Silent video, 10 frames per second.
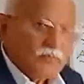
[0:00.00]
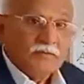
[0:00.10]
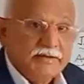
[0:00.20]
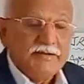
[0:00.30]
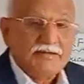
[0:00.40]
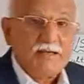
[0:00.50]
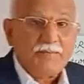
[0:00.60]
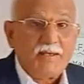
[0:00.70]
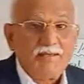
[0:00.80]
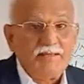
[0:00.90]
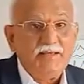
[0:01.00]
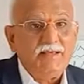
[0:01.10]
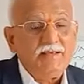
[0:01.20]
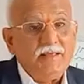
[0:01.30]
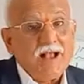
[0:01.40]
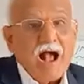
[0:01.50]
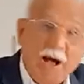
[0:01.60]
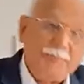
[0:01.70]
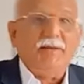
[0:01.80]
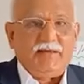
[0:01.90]
heat capacity
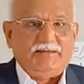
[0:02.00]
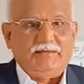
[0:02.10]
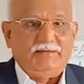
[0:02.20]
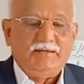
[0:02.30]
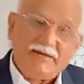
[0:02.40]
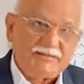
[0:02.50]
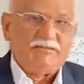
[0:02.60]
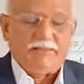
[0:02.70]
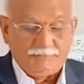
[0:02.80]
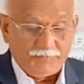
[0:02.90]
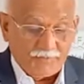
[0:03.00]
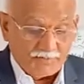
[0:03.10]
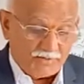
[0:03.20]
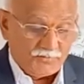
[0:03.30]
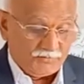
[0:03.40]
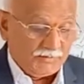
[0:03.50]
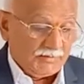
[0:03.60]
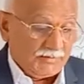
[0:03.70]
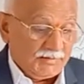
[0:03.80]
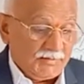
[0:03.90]
application. Let us see. Now,
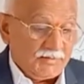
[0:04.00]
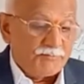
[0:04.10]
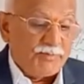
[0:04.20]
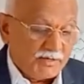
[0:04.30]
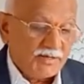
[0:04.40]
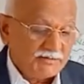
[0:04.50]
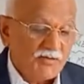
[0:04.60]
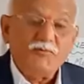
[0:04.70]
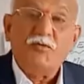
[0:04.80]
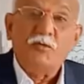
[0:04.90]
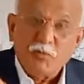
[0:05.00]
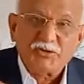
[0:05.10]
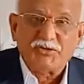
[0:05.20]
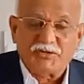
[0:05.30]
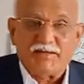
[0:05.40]
because of which